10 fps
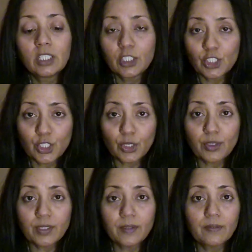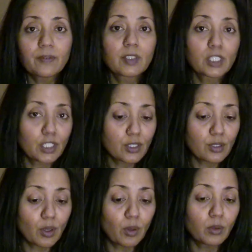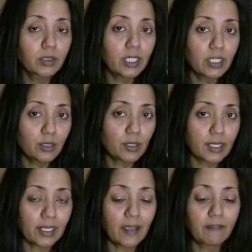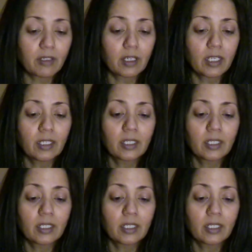Joseph sold into slavery.